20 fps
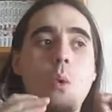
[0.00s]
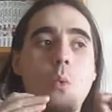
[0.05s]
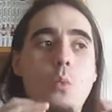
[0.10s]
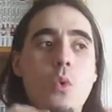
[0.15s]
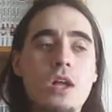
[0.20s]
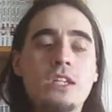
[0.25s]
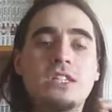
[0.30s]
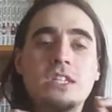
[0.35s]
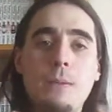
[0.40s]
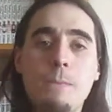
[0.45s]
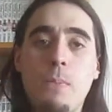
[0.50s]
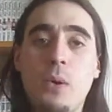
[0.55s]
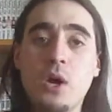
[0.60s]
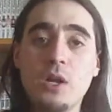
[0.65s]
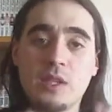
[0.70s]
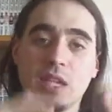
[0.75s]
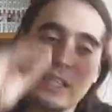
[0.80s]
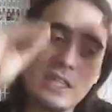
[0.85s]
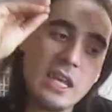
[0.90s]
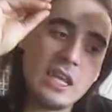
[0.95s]
Once they
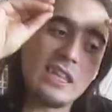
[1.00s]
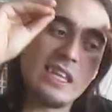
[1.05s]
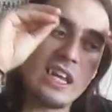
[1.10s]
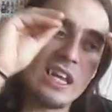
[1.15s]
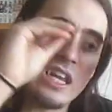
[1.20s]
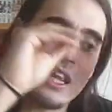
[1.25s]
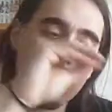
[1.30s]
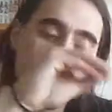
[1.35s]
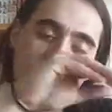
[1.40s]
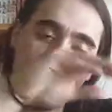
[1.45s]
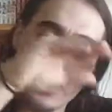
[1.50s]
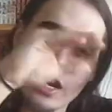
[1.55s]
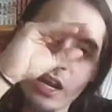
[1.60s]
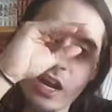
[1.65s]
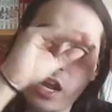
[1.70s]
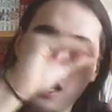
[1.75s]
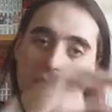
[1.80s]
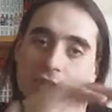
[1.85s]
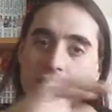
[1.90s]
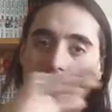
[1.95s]
put that they delivered
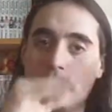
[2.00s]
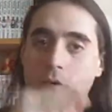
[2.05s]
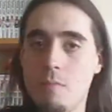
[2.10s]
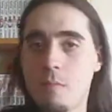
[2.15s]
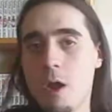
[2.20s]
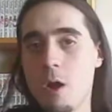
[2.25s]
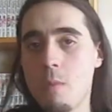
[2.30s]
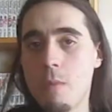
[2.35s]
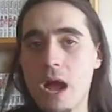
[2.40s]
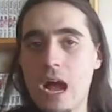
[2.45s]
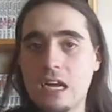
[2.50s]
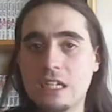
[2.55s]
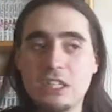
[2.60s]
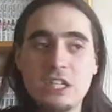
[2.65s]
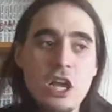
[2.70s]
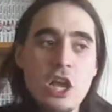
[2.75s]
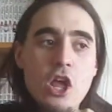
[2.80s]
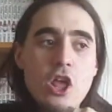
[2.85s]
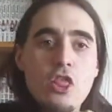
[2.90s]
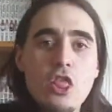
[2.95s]
it into your mailbox,
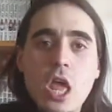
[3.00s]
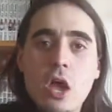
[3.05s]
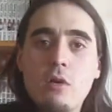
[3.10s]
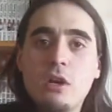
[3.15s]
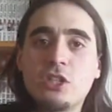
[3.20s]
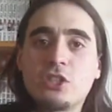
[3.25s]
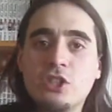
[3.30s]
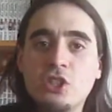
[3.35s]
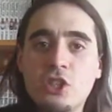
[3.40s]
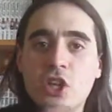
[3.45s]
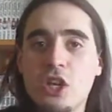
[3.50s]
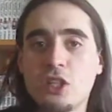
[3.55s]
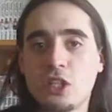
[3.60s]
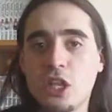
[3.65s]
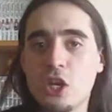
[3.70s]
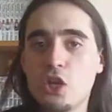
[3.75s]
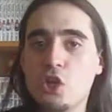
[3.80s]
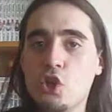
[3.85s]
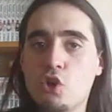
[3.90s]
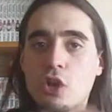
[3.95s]
there is
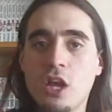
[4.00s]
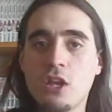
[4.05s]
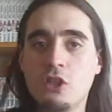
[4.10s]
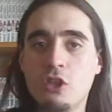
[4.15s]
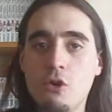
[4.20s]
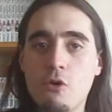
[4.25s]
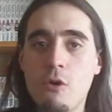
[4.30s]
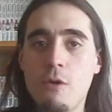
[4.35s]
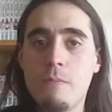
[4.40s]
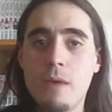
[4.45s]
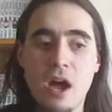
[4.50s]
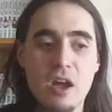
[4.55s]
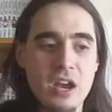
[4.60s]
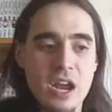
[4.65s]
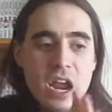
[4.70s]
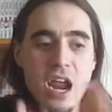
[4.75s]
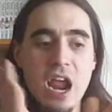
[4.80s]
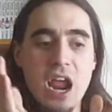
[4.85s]
nothing you can do about it.